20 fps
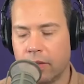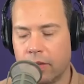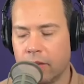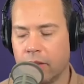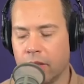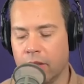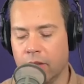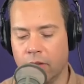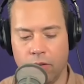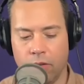
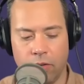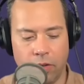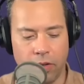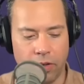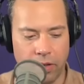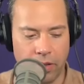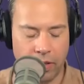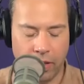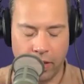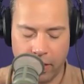Good
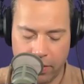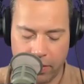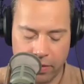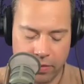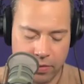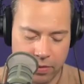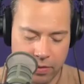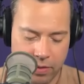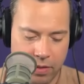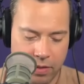Lord. Yeah.
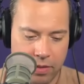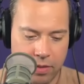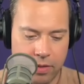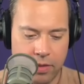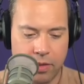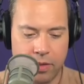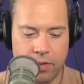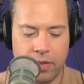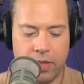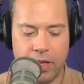This,
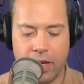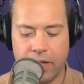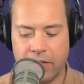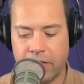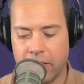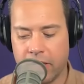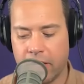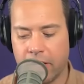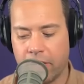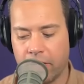the
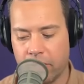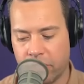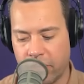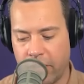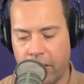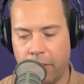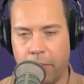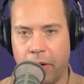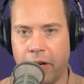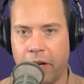idea that
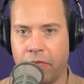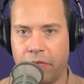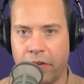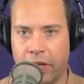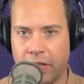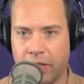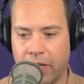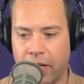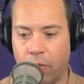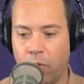China might
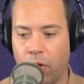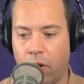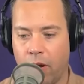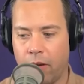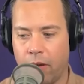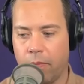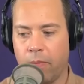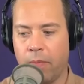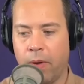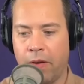invade
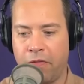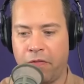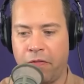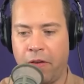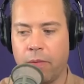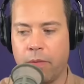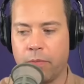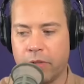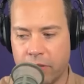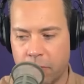Taiwan, my
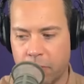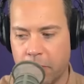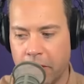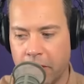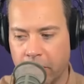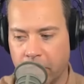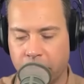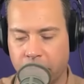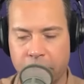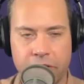family has been
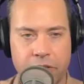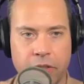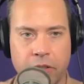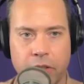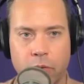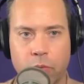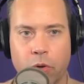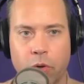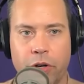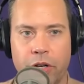
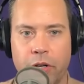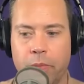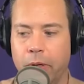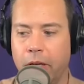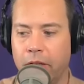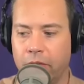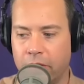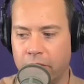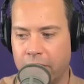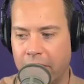increasingly worried
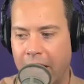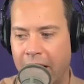about this.